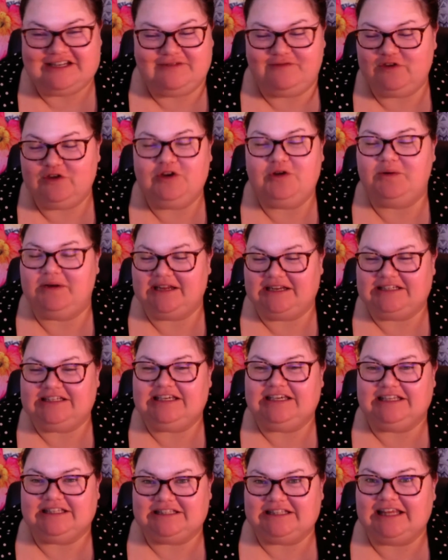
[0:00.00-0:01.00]
If you know any
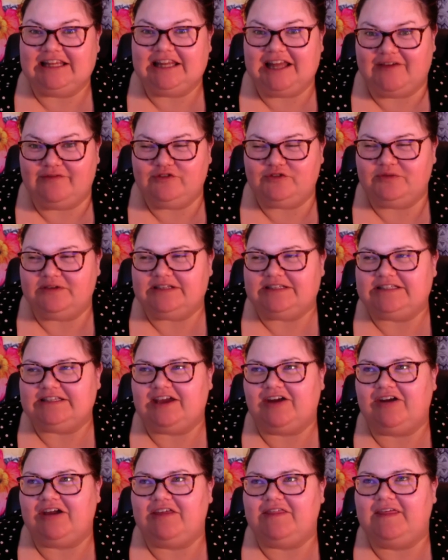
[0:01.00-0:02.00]
teens, they love to read
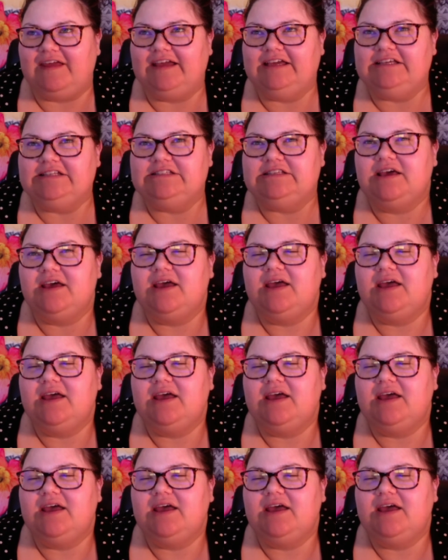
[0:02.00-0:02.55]
scary things.